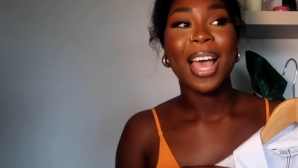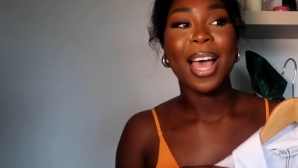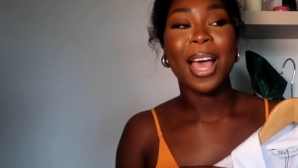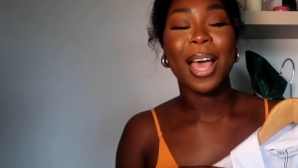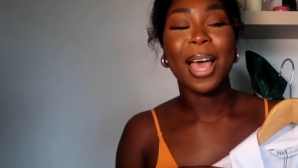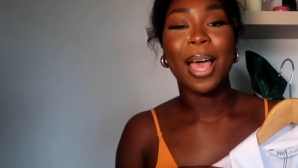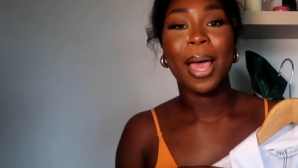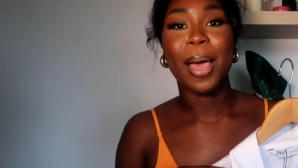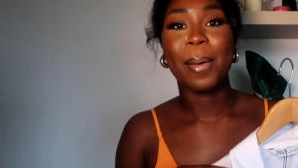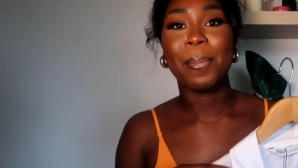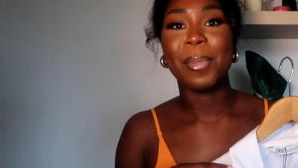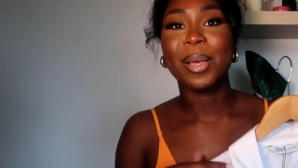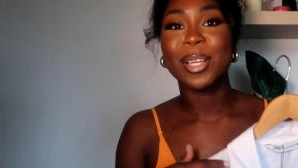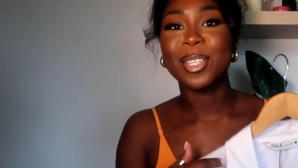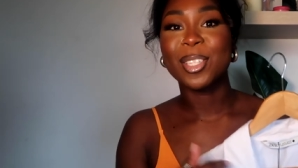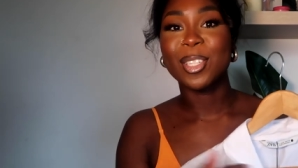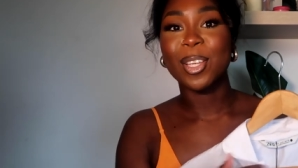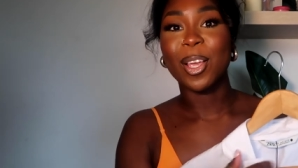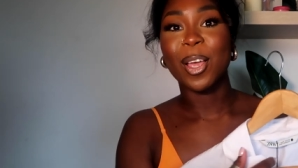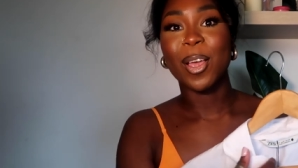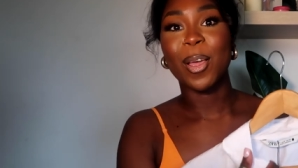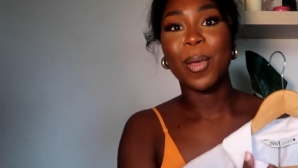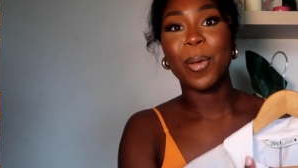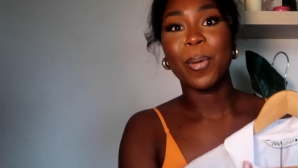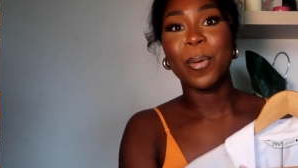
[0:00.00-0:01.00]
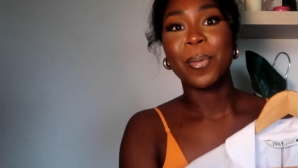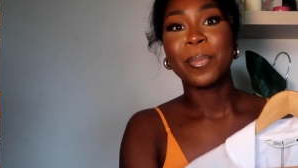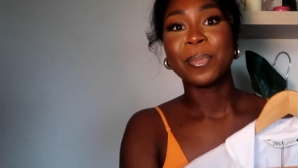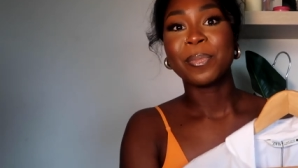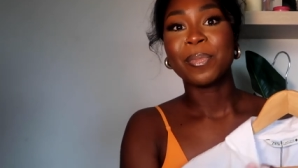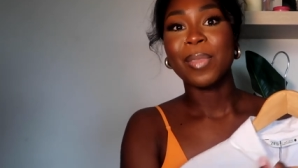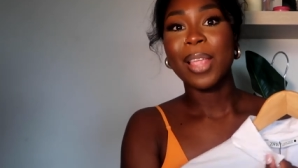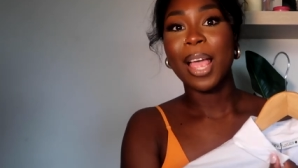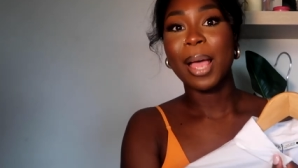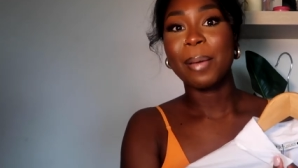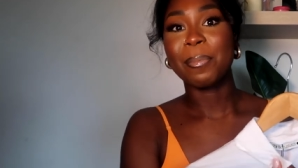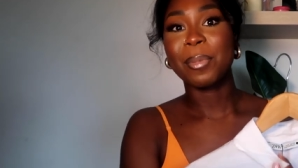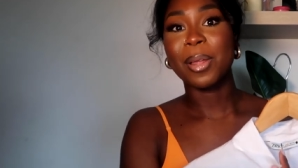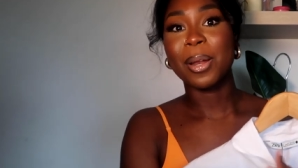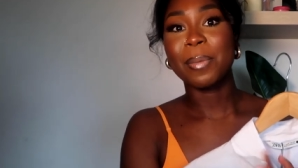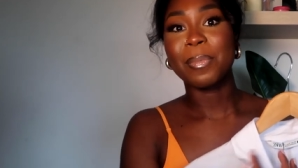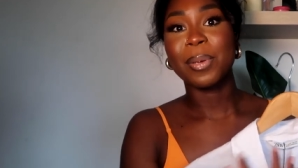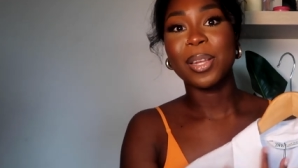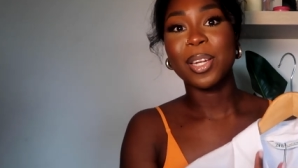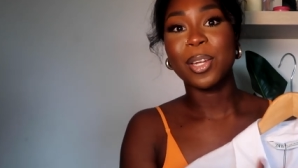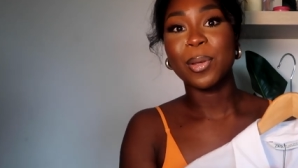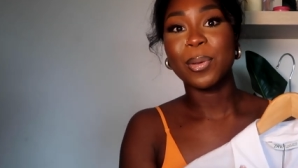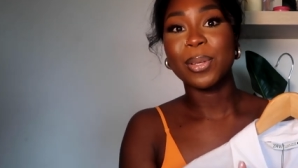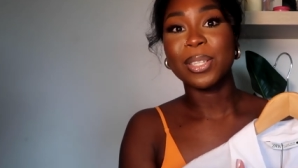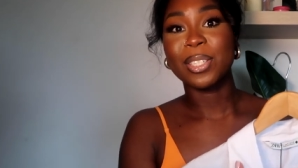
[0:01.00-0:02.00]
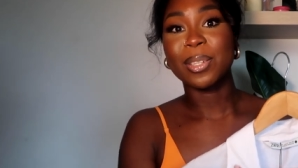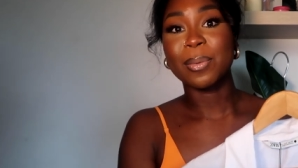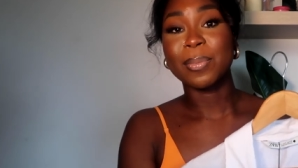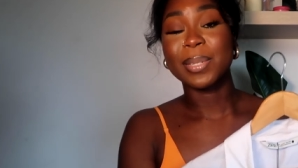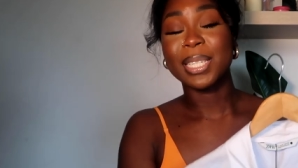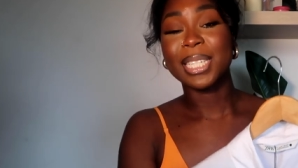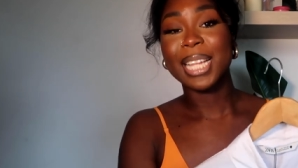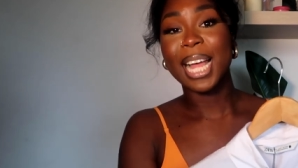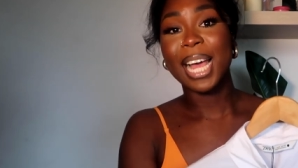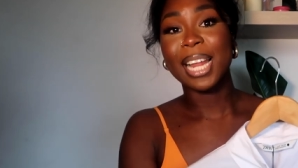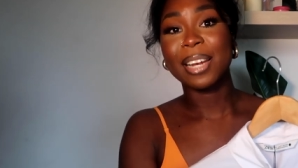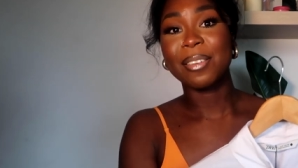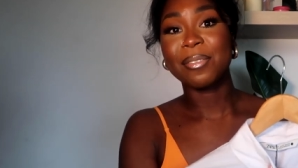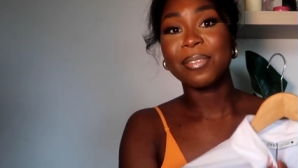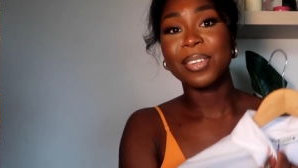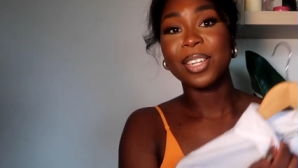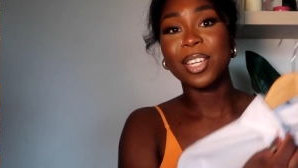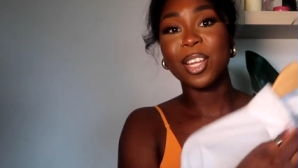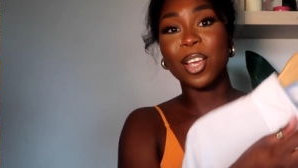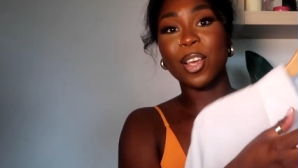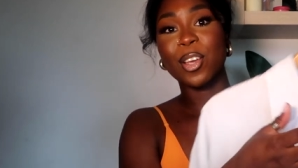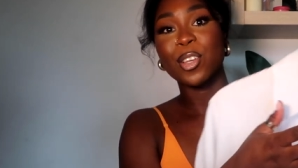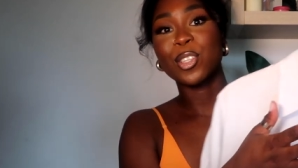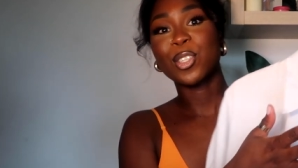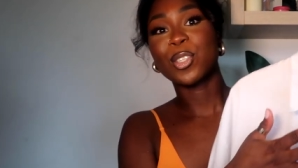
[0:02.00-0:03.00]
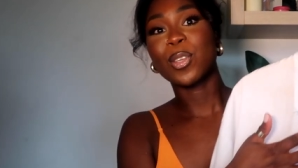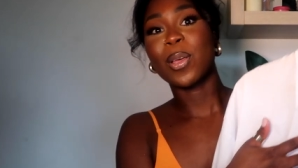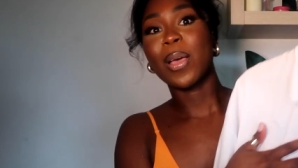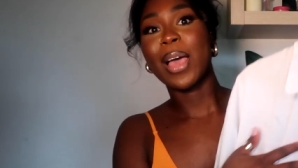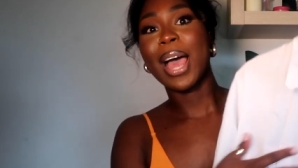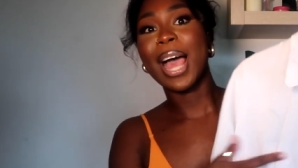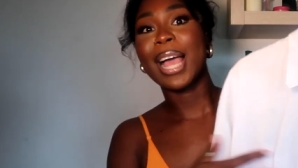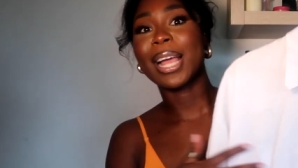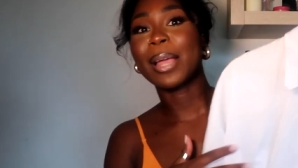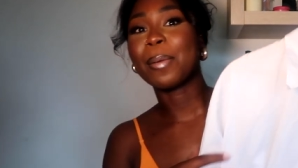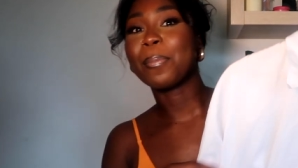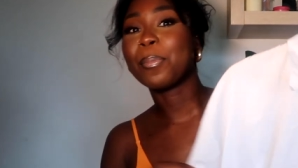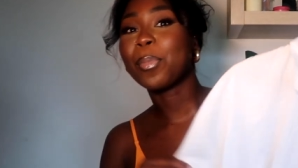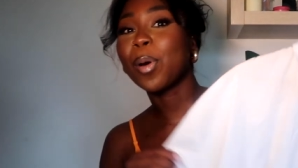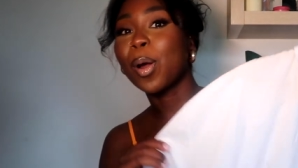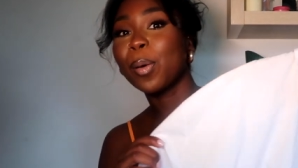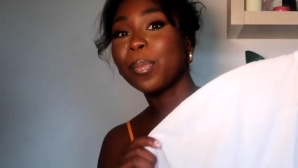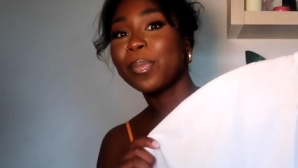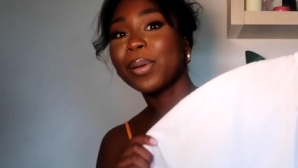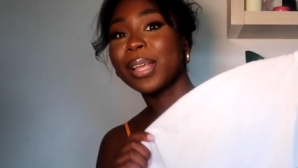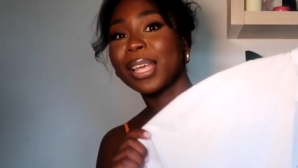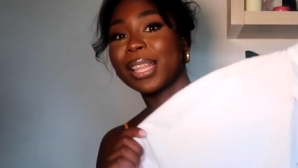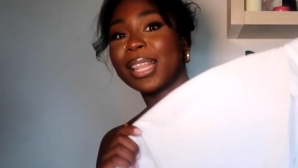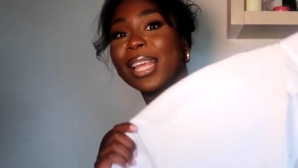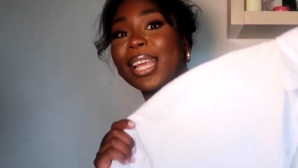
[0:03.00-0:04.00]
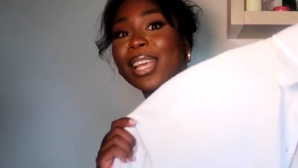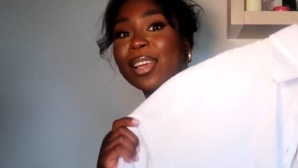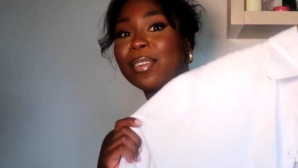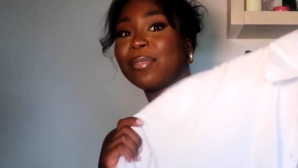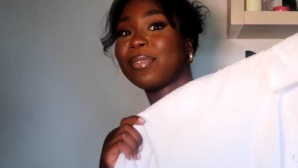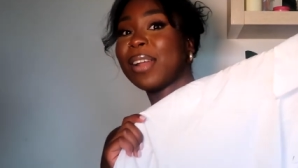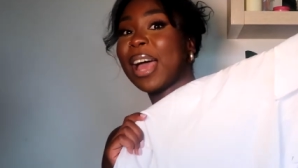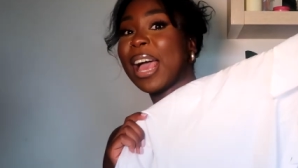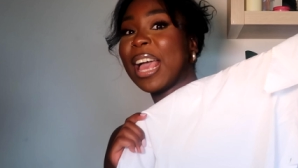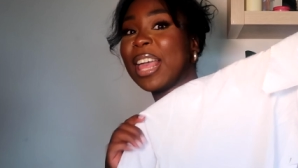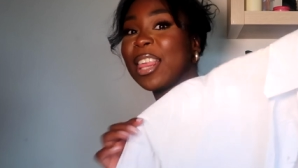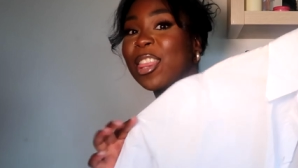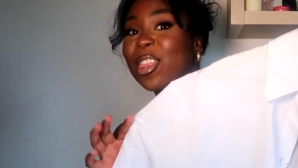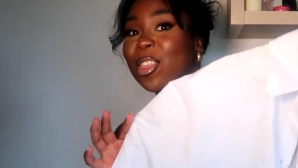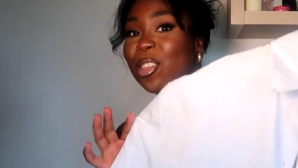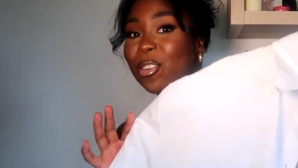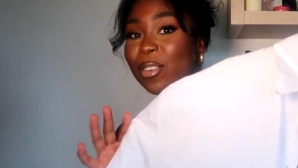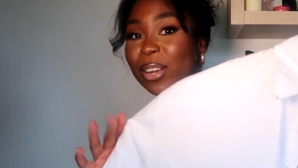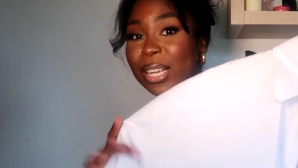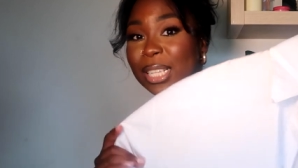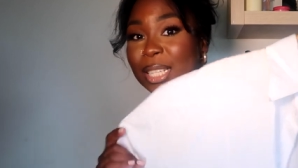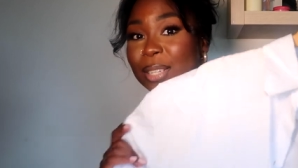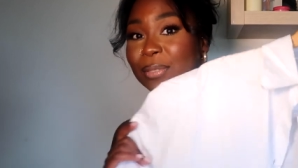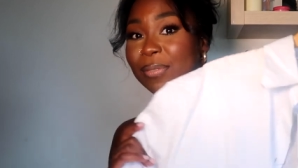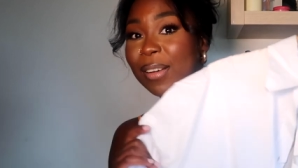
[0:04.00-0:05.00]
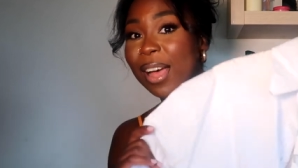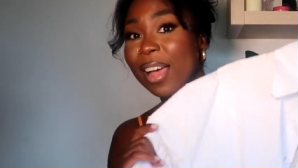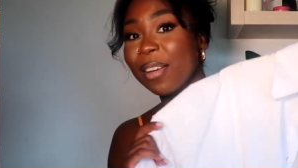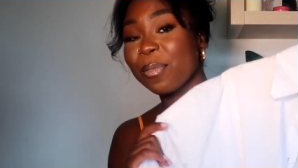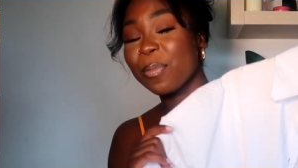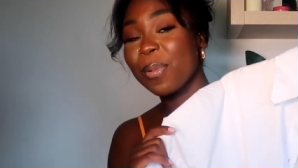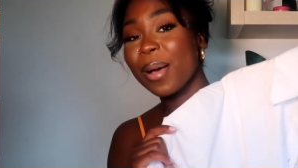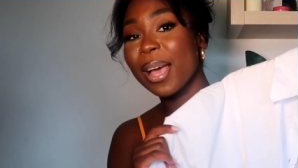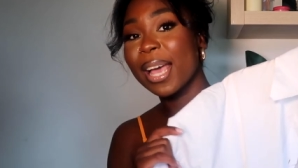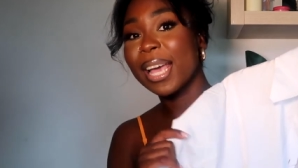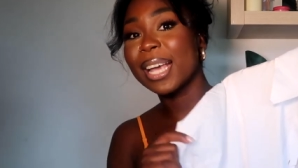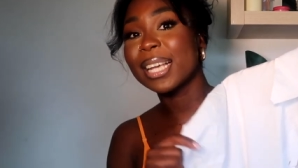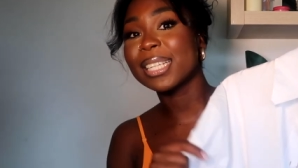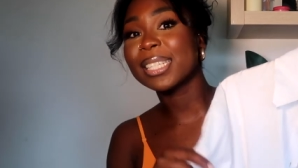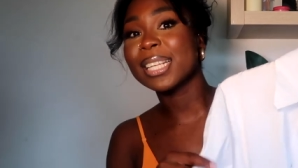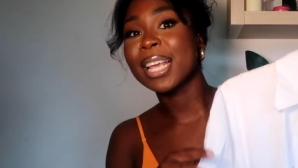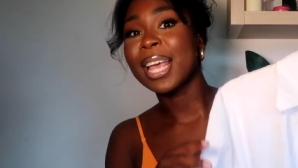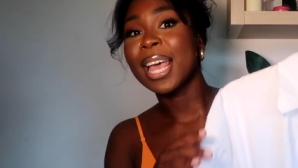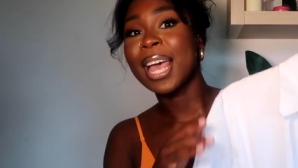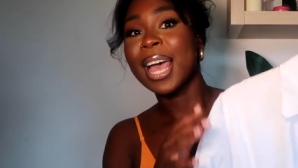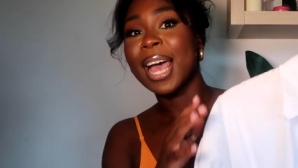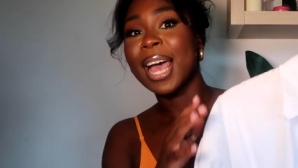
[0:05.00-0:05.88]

Um, so I'm going to be doing some styling videos so I can probably think of like three to five ways